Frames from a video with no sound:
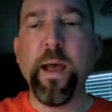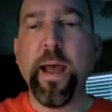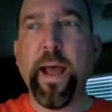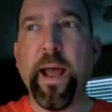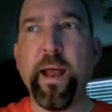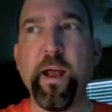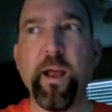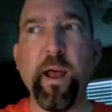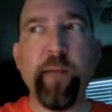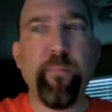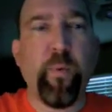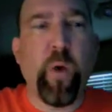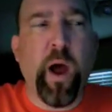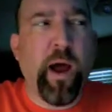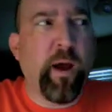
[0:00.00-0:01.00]
And
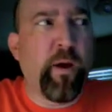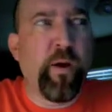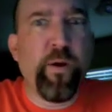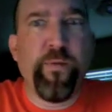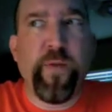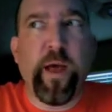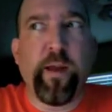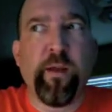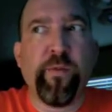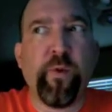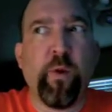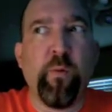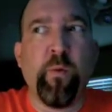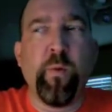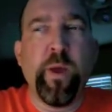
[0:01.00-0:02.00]
I heard that and I
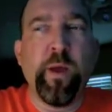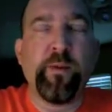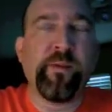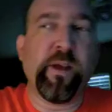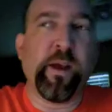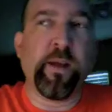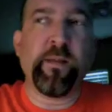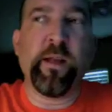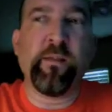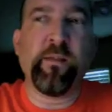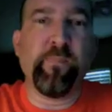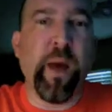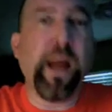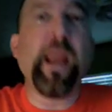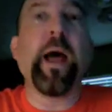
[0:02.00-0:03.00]
thought, well, wait a second, that's
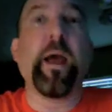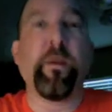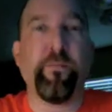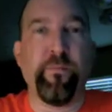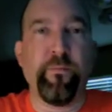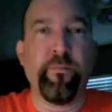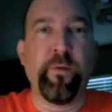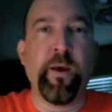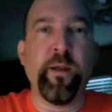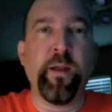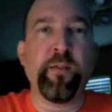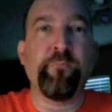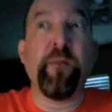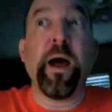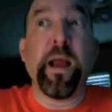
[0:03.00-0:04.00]
my life, right?
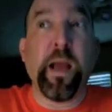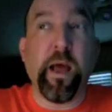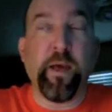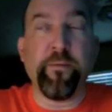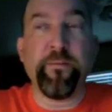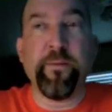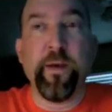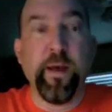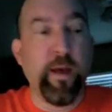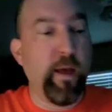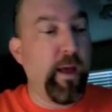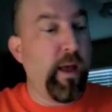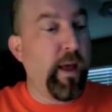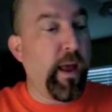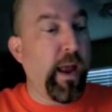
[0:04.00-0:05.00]
That's my life.
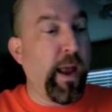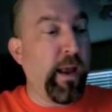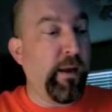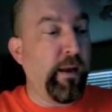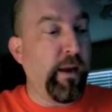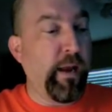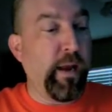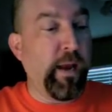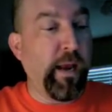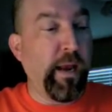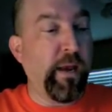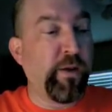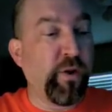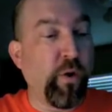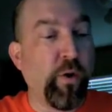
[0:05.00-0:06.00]
And he
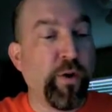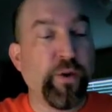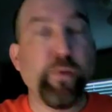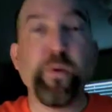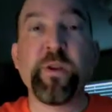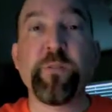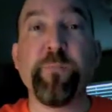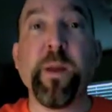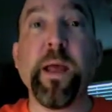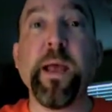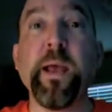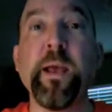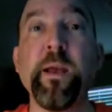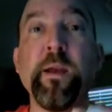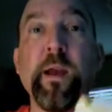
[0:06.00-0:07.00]
starts to
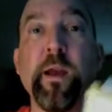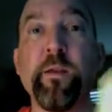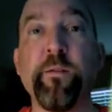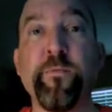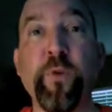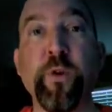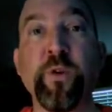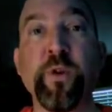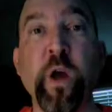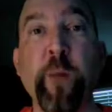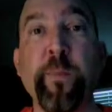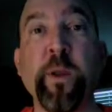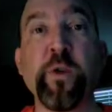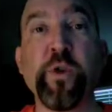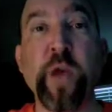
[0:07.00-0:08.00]
explain in the first
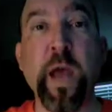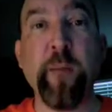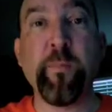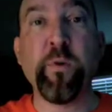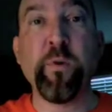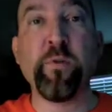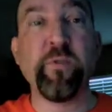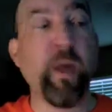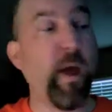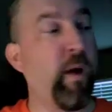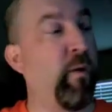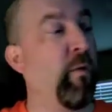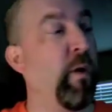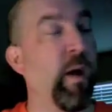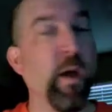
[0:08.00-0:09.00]
couple of chapters
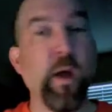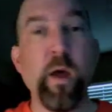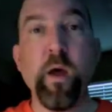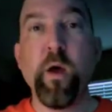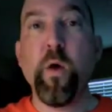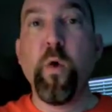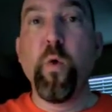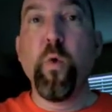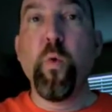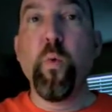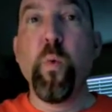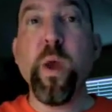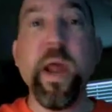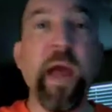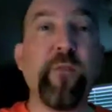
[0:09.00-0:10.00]
how
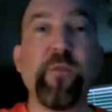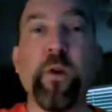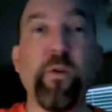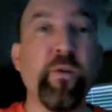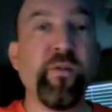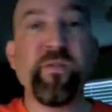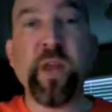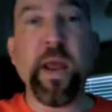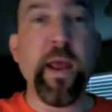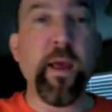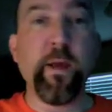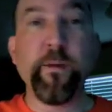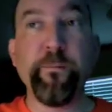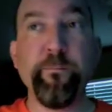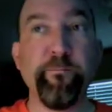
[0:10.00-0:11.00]
we have to
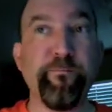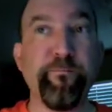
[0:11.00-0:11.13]
understand